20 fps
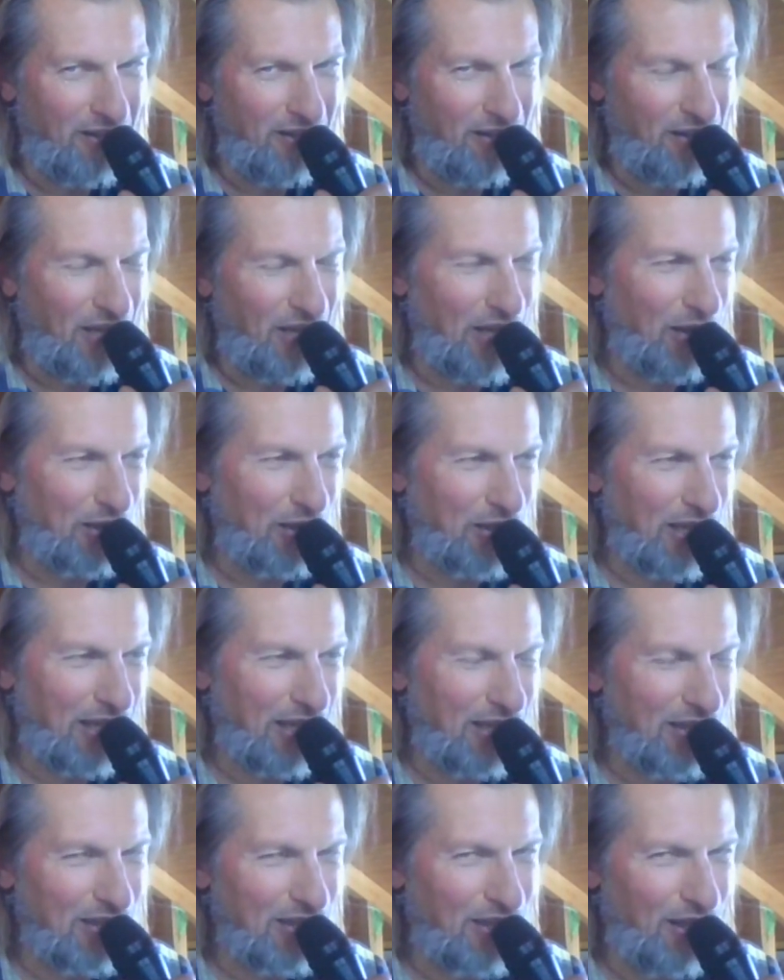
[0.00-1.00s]
because I
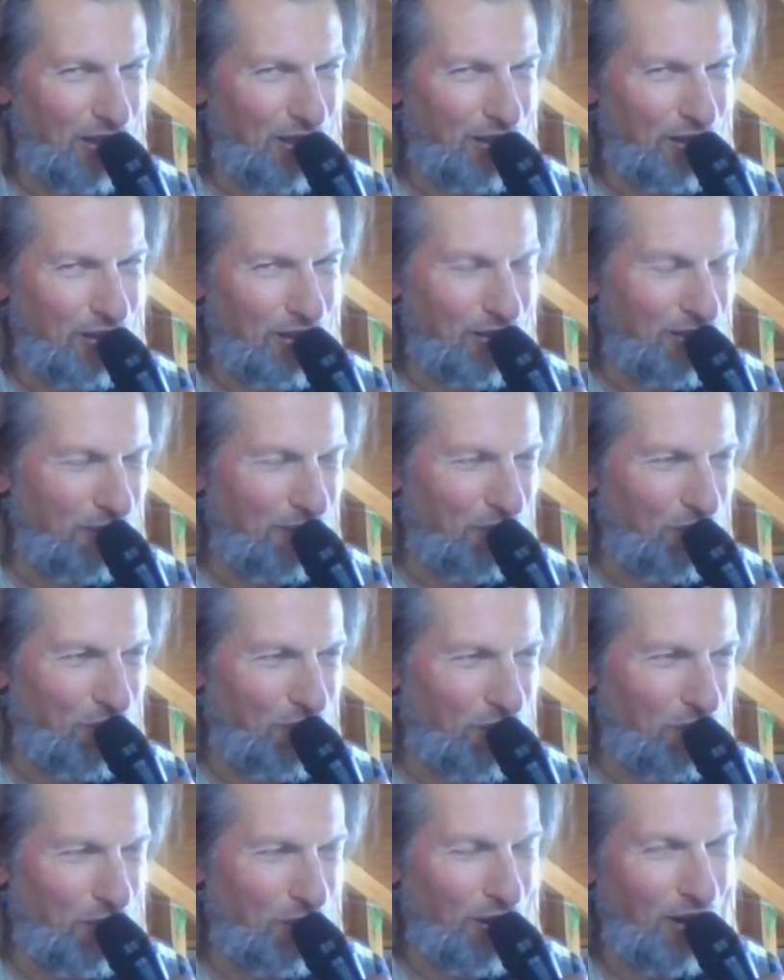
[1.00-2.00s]
can see it
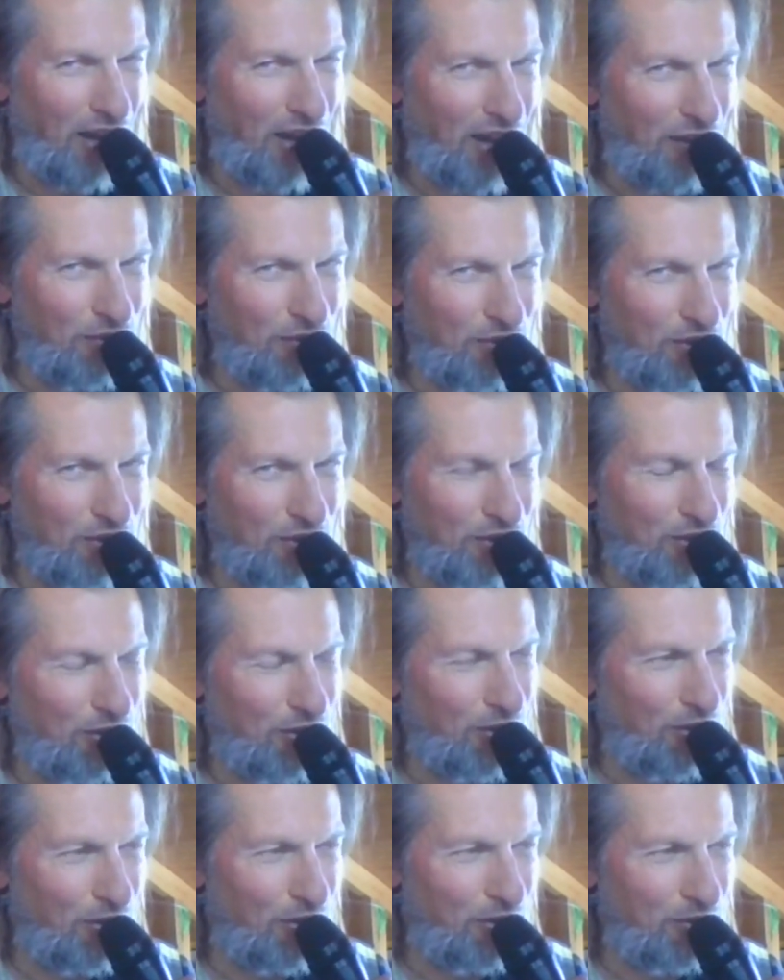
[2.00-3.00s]
from your lives,
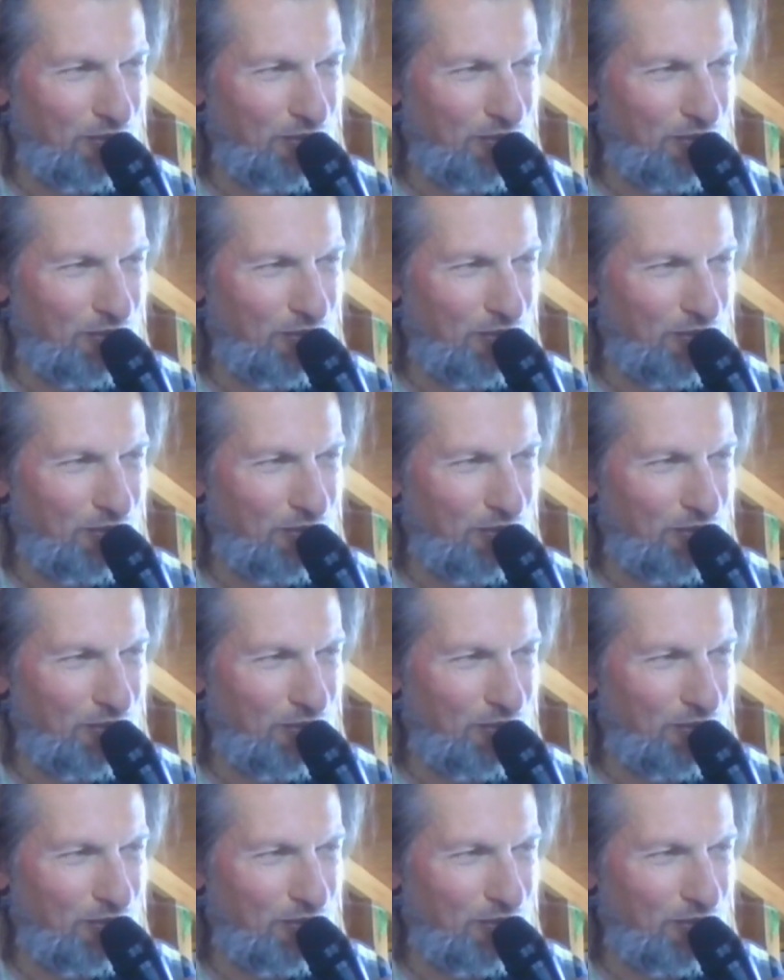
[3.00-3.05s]
so